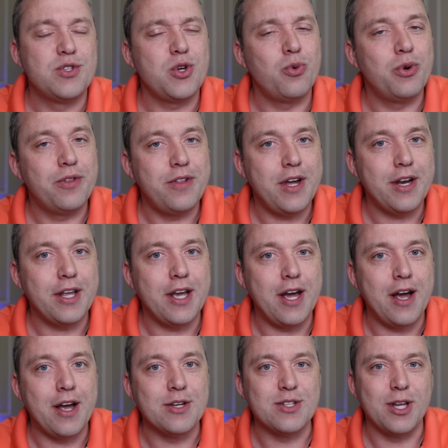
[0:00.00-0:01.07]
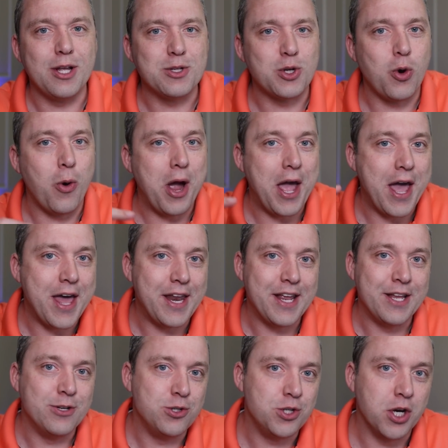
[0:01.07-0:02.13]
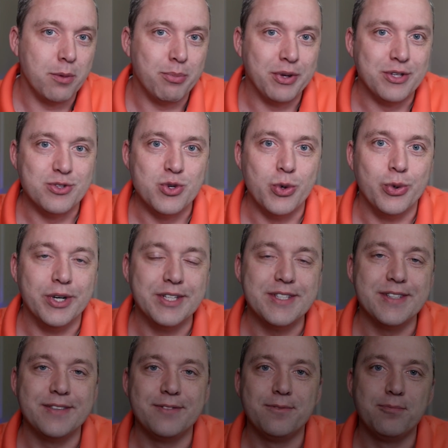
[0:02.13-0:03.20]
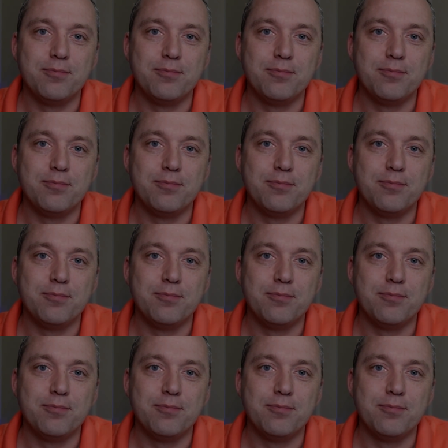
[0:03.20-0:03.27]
So, with that, guys, let's go ahead and jump into it.